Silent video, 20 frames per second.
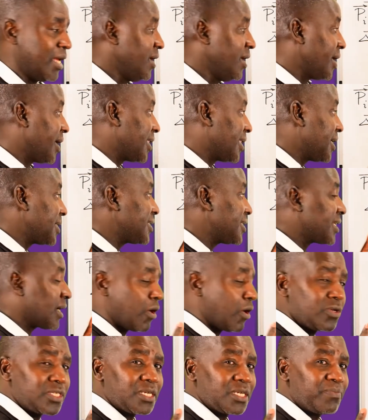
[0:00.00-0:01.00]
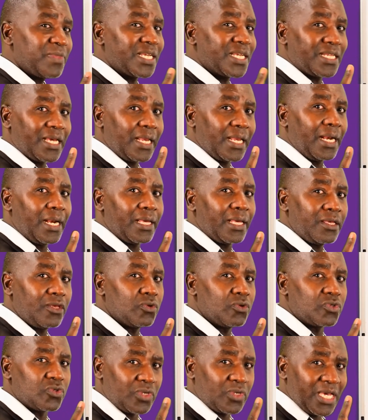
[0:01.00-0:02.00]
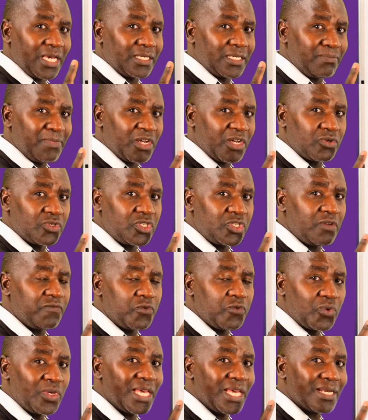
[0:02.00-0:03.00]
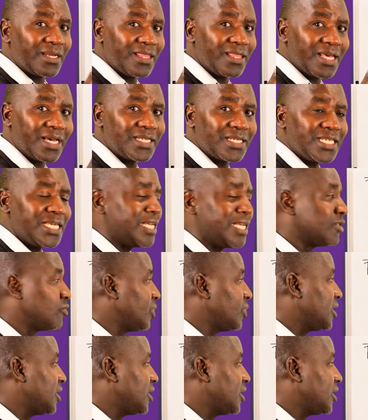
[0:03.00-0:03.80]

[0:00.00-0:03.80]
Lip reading: And that's a concept that I'd like you to get, because if you get that, it will